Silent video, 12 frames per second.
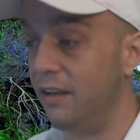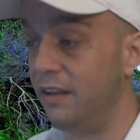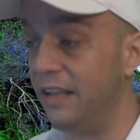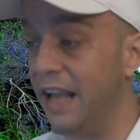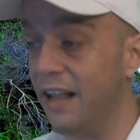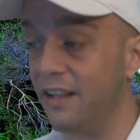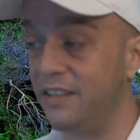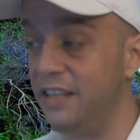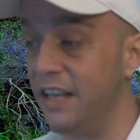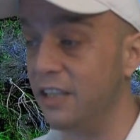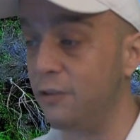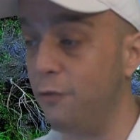Galaxy
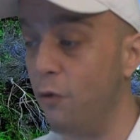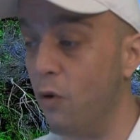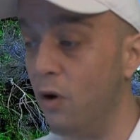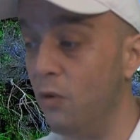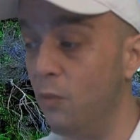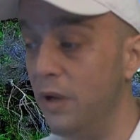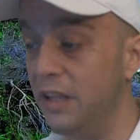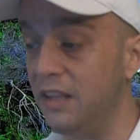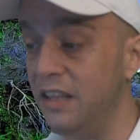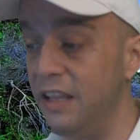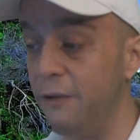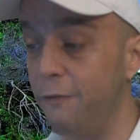S4 with
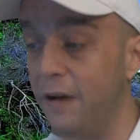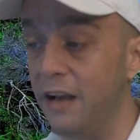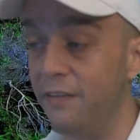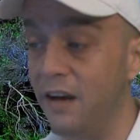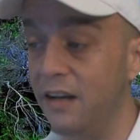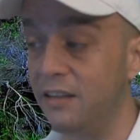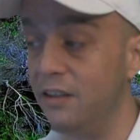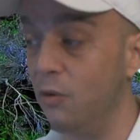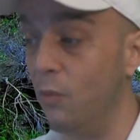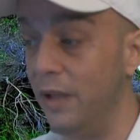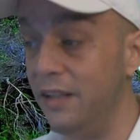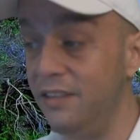the 5 Octa
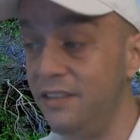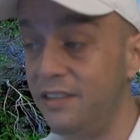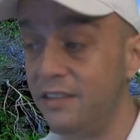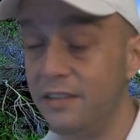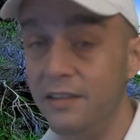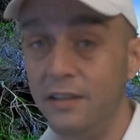wins,